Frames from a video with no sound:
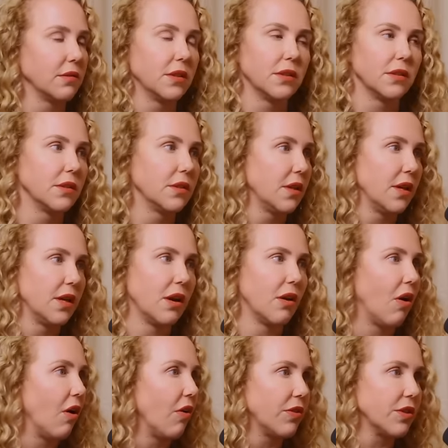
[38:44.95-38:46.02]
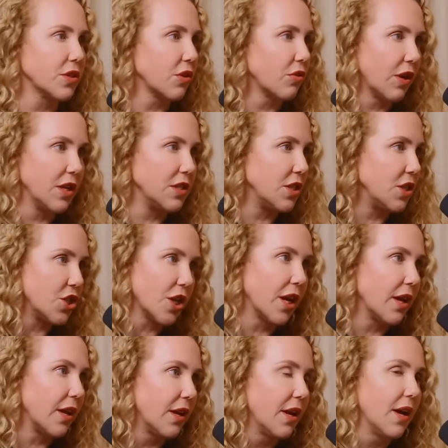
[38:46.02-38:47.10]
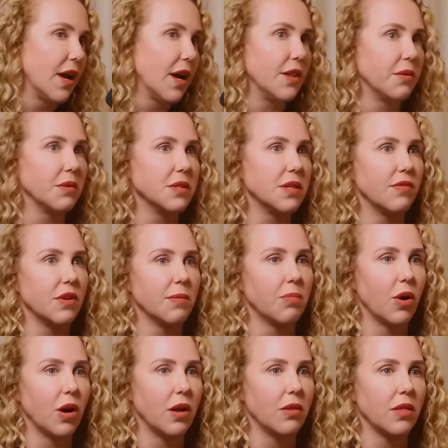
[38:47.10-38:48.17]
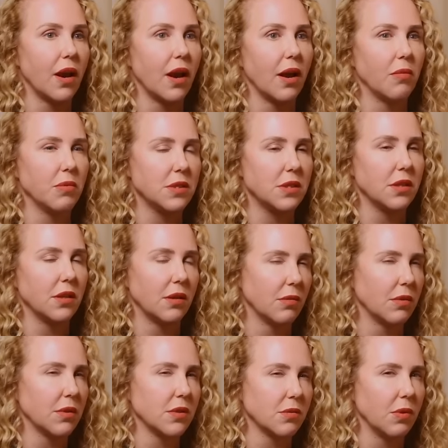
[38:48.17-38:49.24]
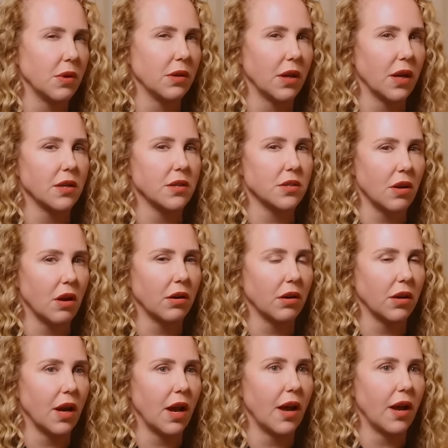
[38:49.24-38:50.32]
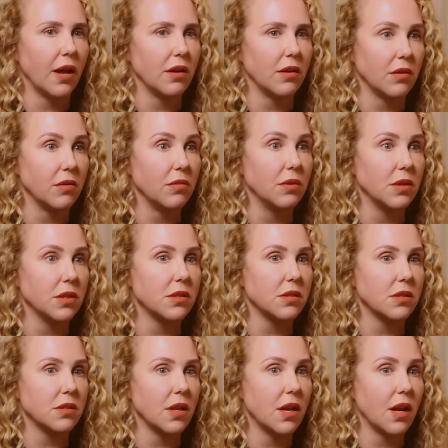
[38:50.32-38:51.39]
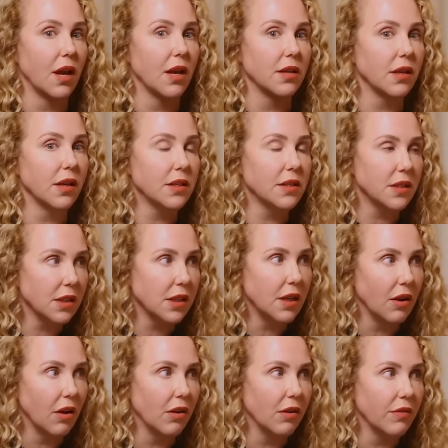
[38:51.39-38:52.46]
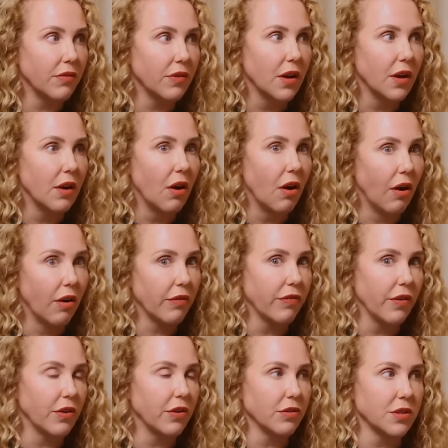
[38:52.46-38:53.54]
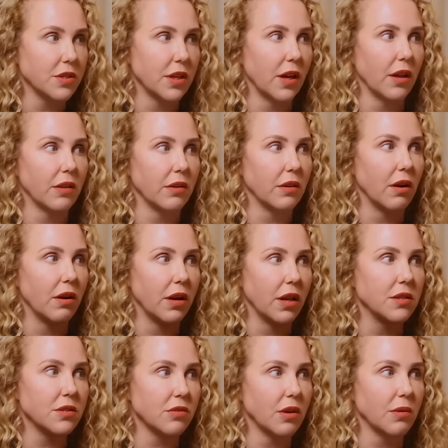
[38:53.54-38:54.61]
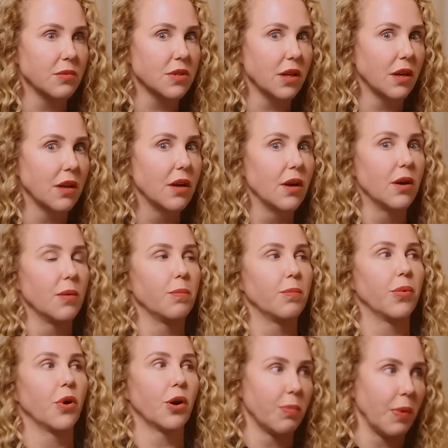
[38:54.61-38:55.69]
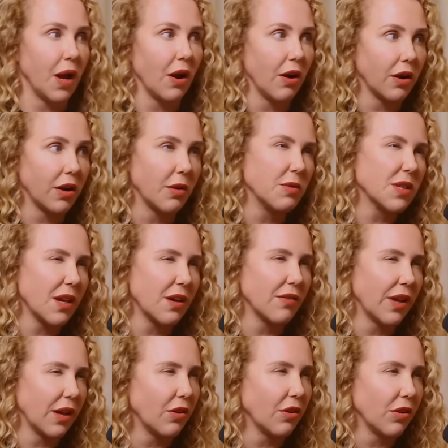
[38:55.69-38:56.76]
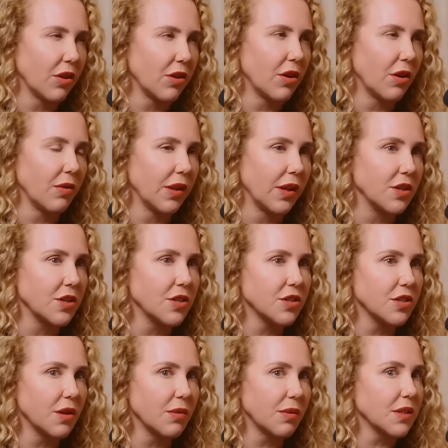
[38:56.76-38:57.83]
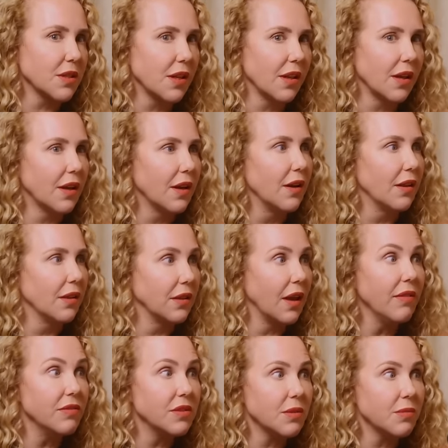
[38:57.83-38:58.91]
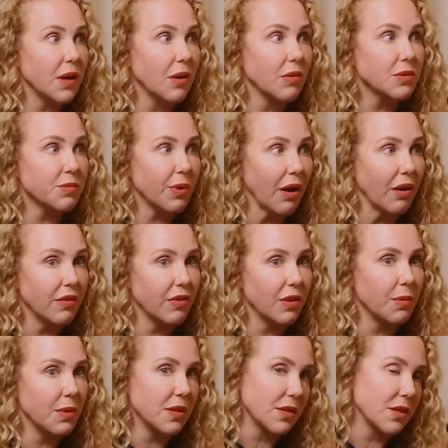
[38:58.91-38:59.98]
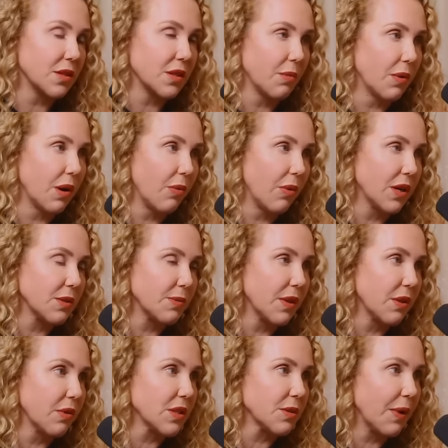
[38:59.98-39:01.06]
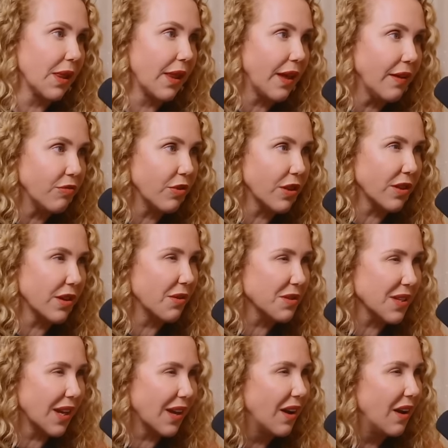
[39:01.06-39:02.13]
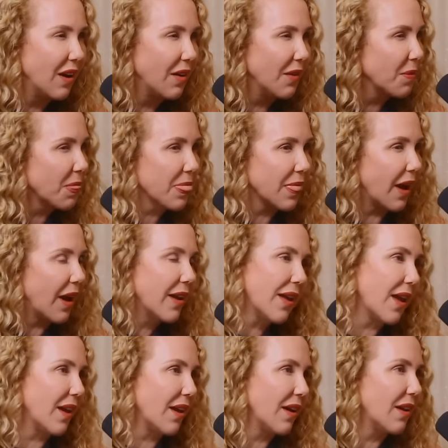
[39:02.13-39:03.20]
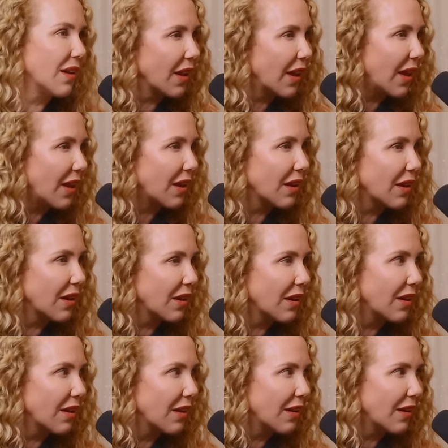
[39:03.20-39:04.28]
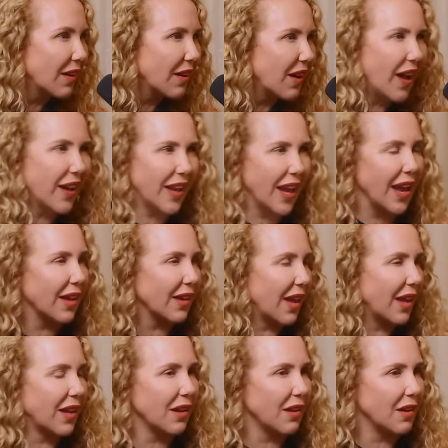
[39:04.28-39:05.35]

Oh, all the time. You know, all this crazy shit. Yeah. And there was even a point that I was dealing with this weird kind of stalker guy who was, and I had to like delete all of our photos together mm-hmm. on Instagram, which like mm-hmm. broke my heart. It was kind of like earlier in our relationship because yeah. I like loved him and I was proud of him, and this is someone I wanted to spend the rest of my life with, mm-hmm. and I was like, I can't like Nope. I can't like